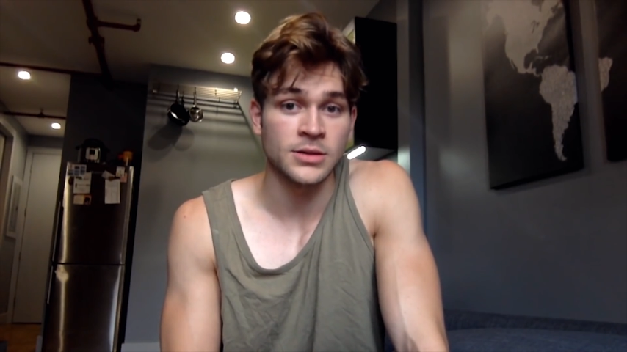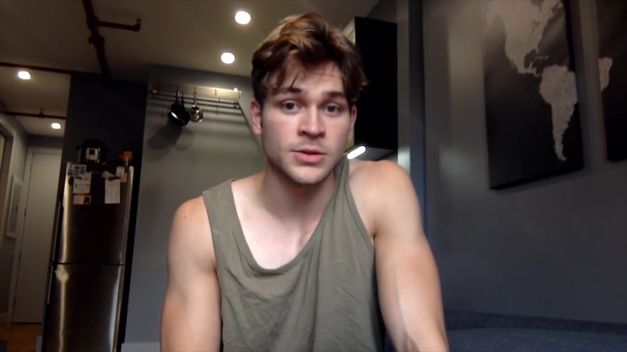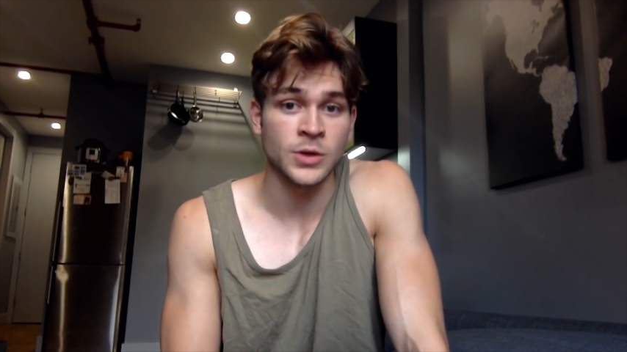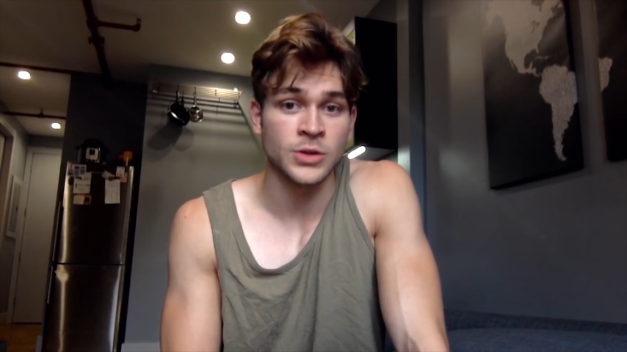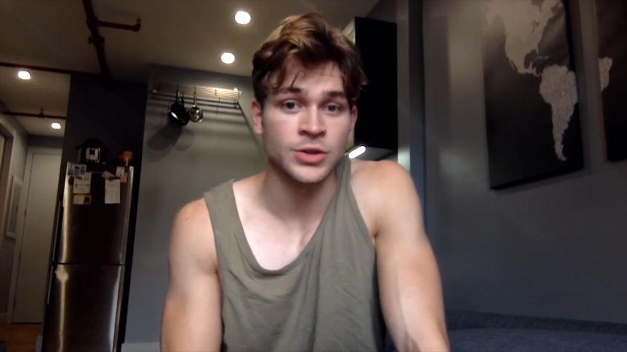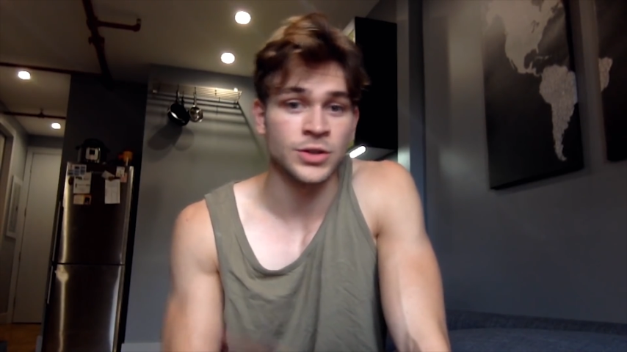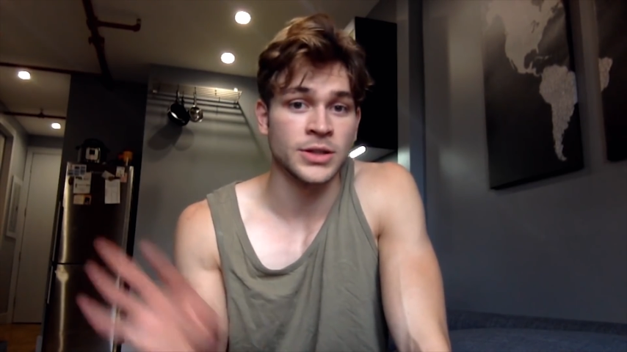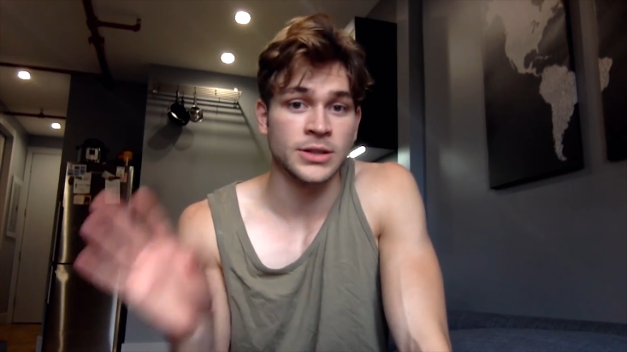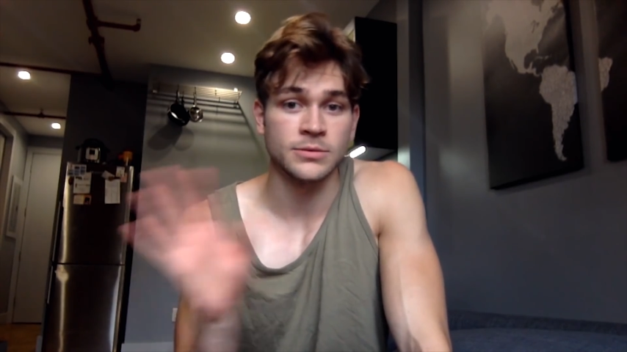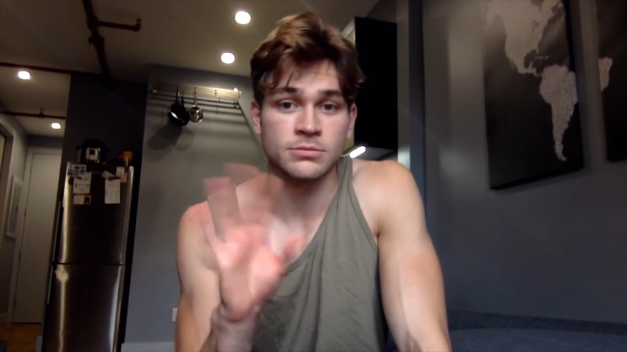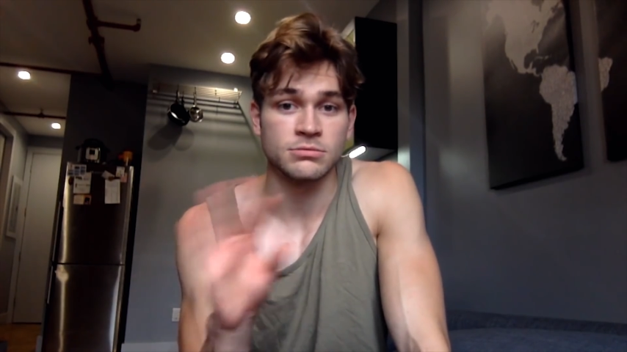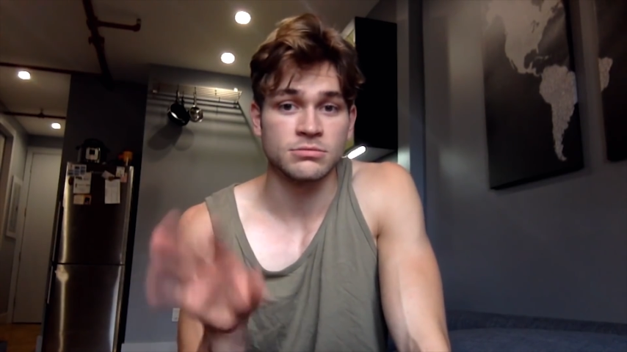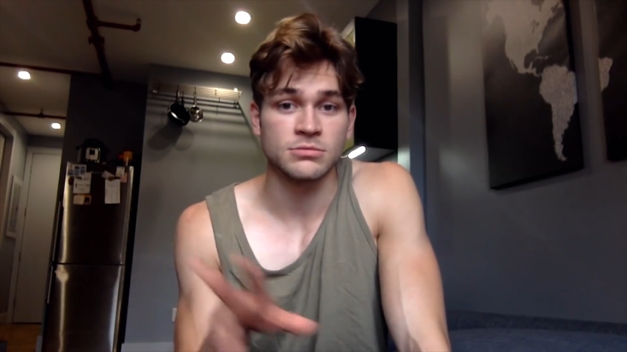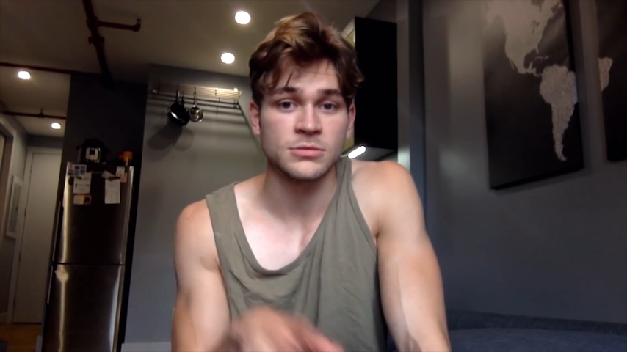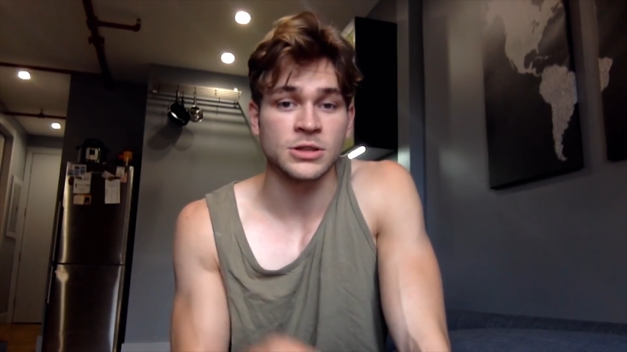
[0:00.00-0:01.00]
So I should
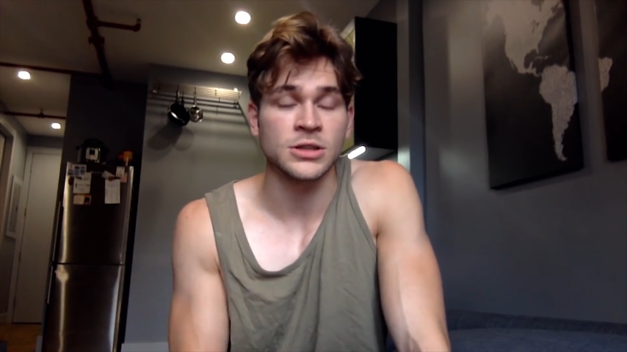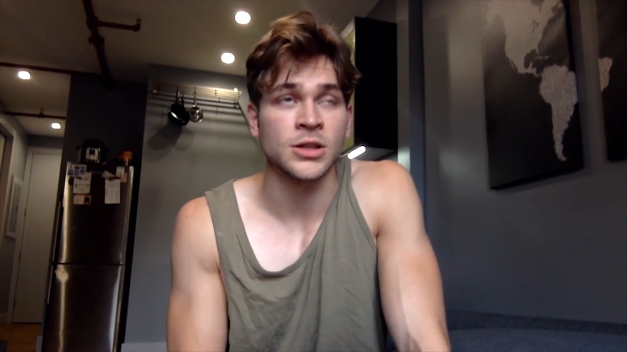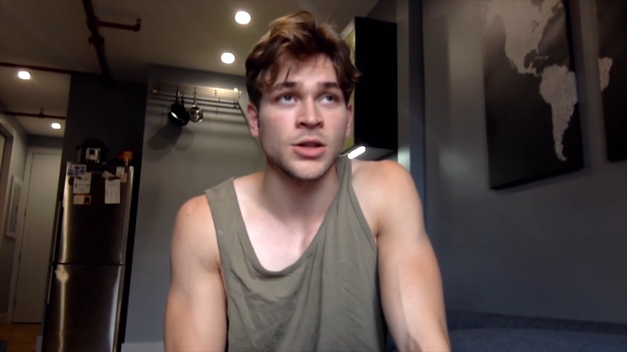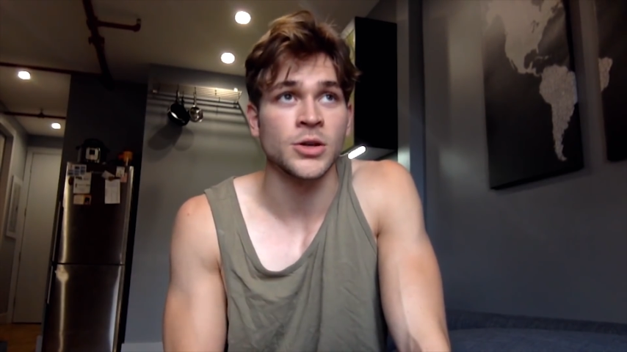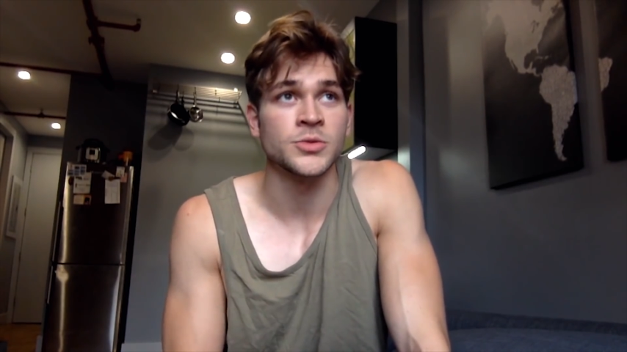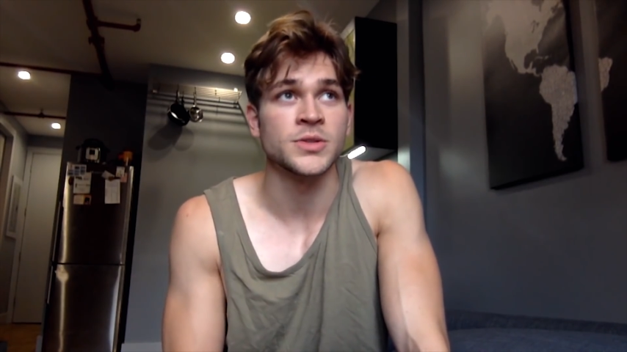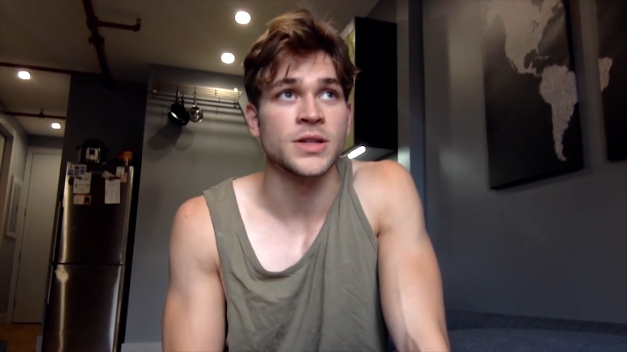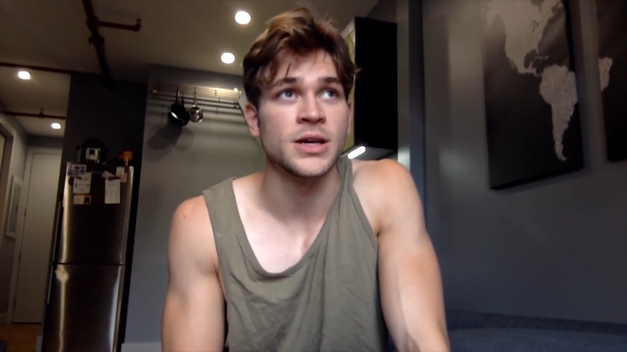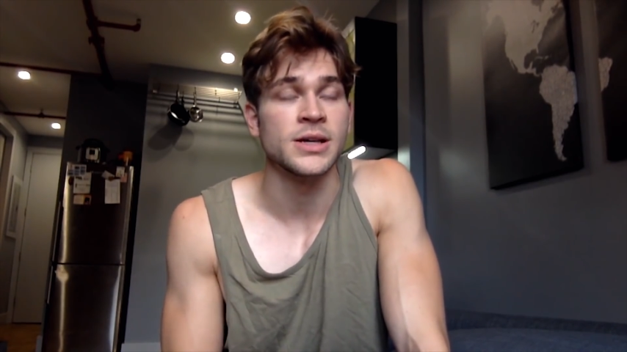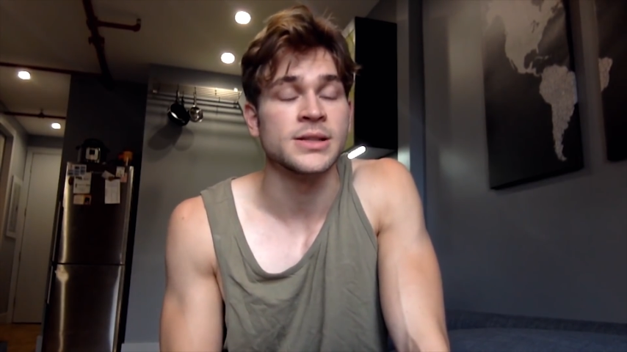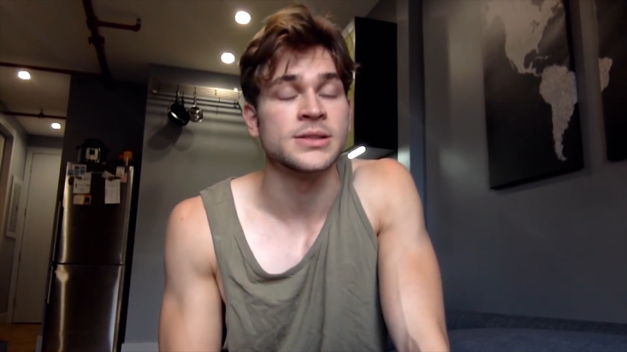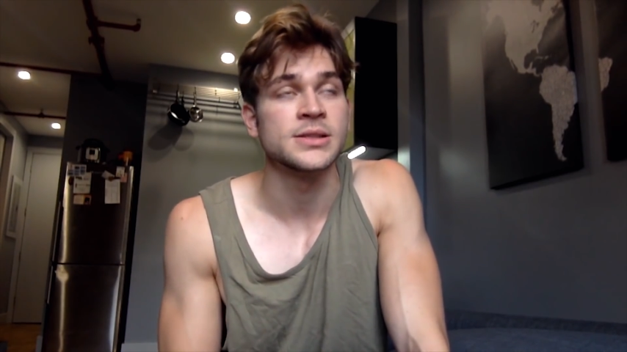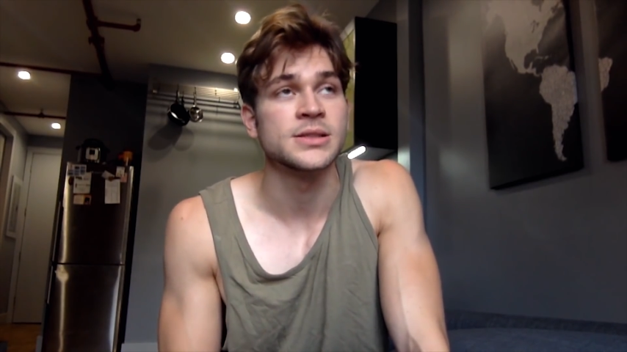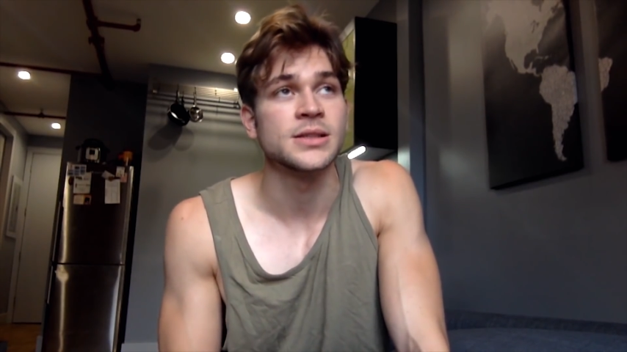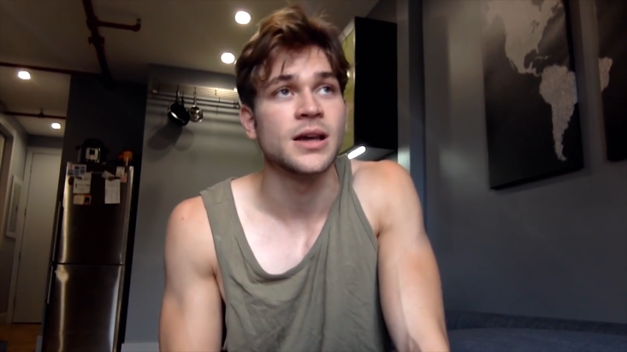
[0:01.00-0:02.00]
close
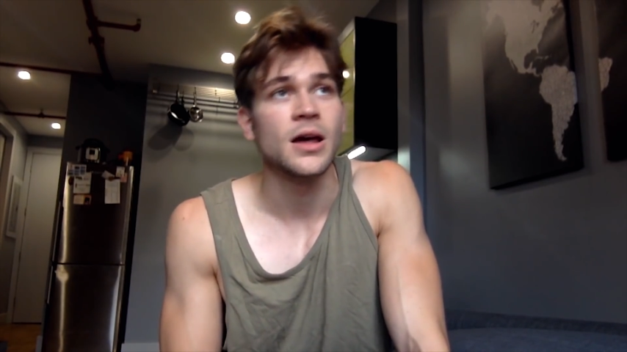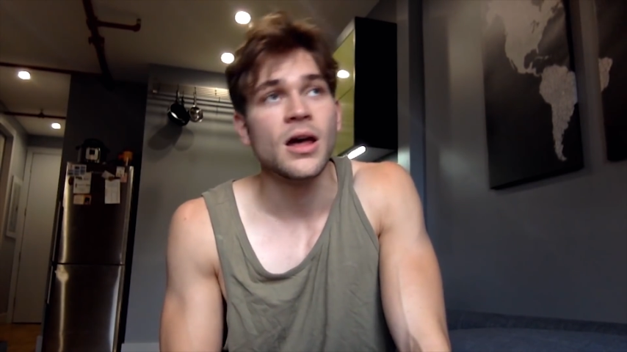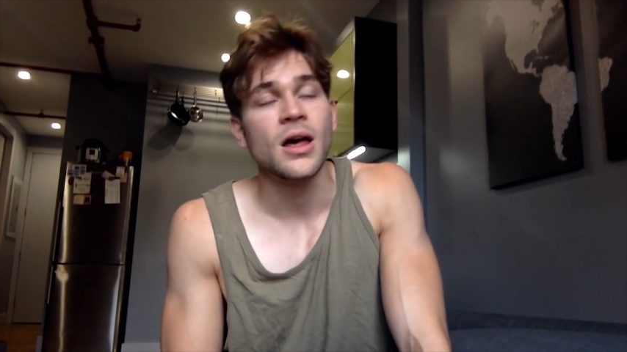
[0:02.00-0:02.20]
this.